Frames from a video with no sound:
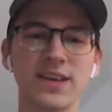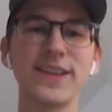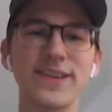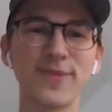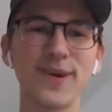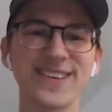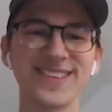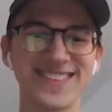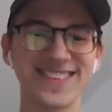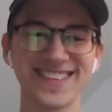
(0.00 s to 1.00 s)
Cliff
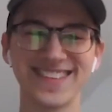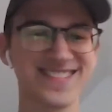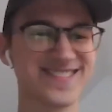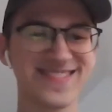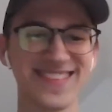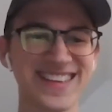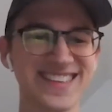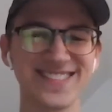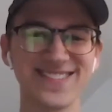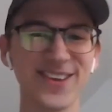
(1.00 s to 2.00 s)
bars. It
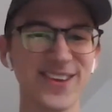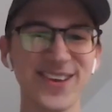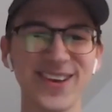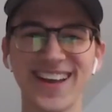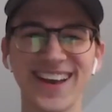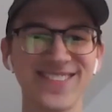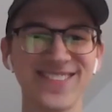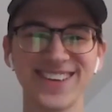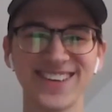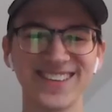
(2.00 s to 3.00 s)
tastes really good
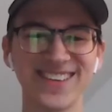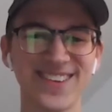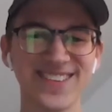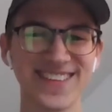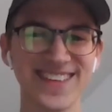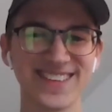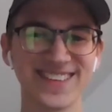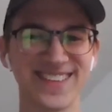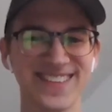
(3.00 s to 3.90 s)
after a hard send.